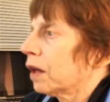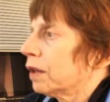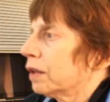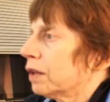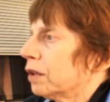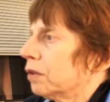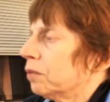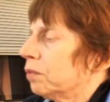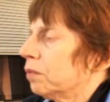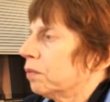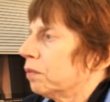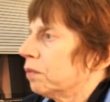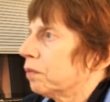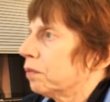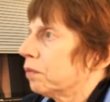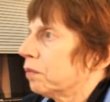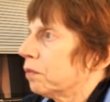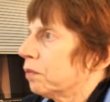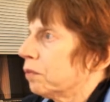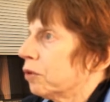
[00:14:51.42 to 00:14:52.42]
did
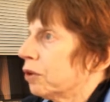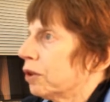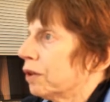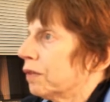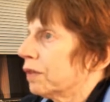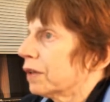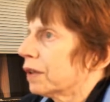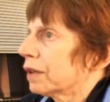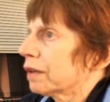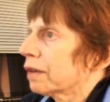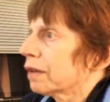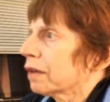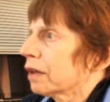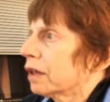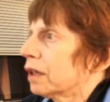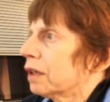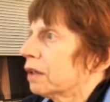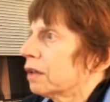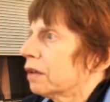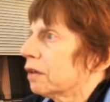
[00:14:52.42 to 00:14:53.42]

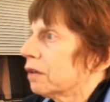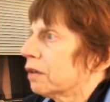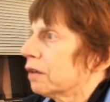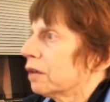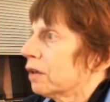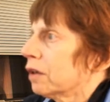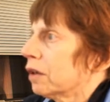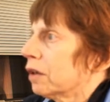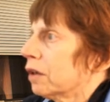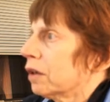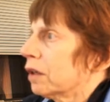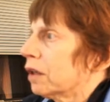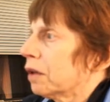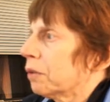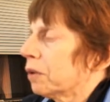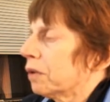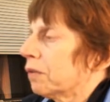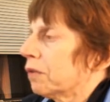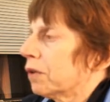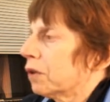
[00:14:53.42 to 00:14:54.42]
previously that
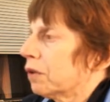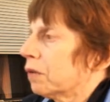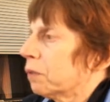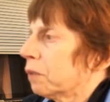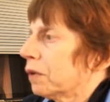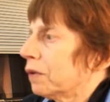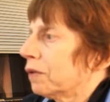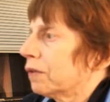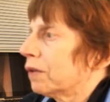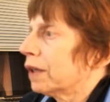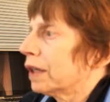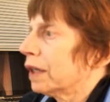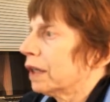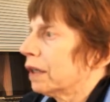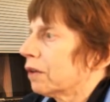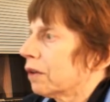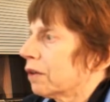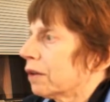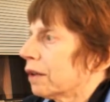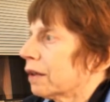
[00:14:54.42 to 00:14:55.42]
we've
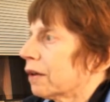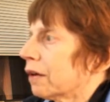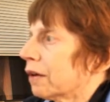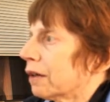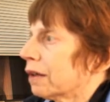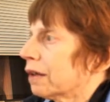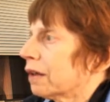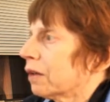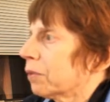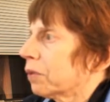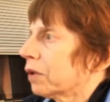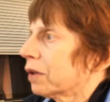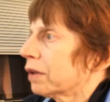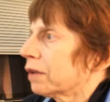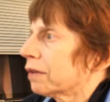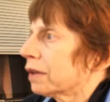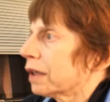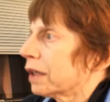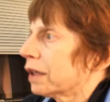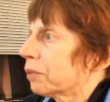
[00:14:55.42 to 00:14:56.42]
seen on the very simple
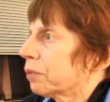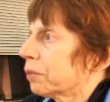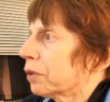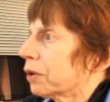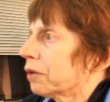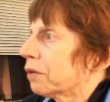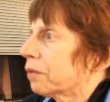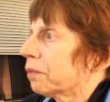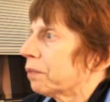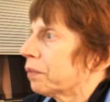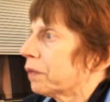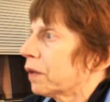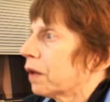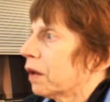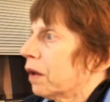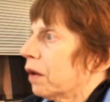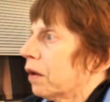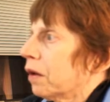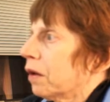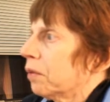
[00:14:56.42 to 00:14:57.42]
example,
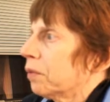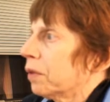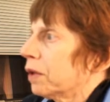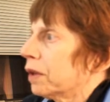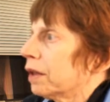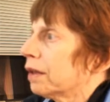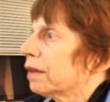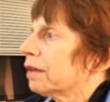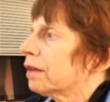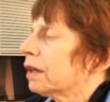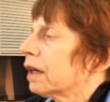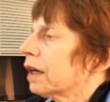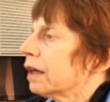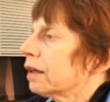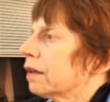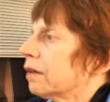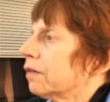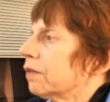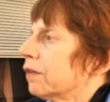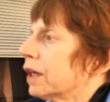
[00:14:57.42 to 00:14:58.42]
but this
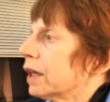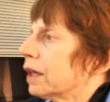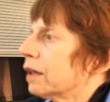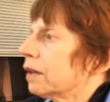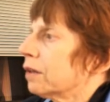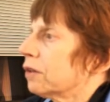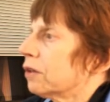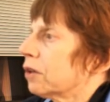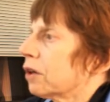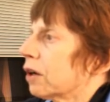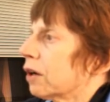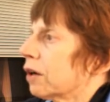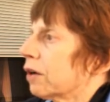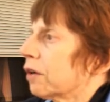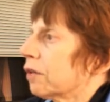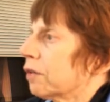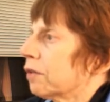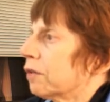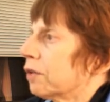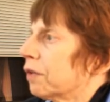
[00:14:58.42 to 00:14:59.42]
takes advantage
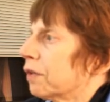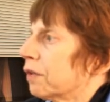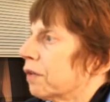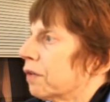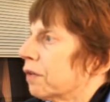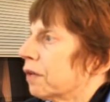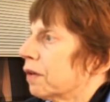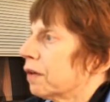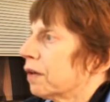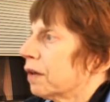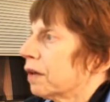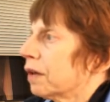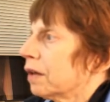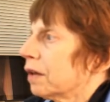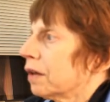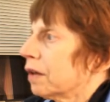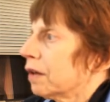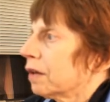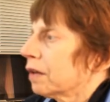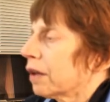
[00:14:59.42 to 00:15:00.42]
of
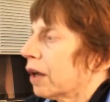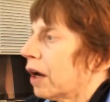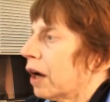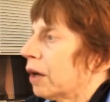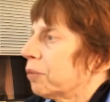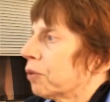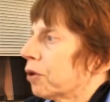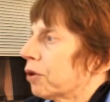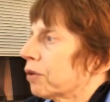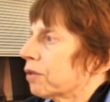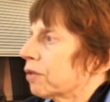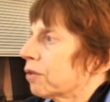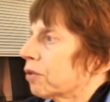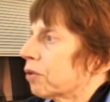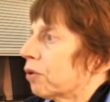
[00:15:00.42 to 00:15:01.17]
libraries that are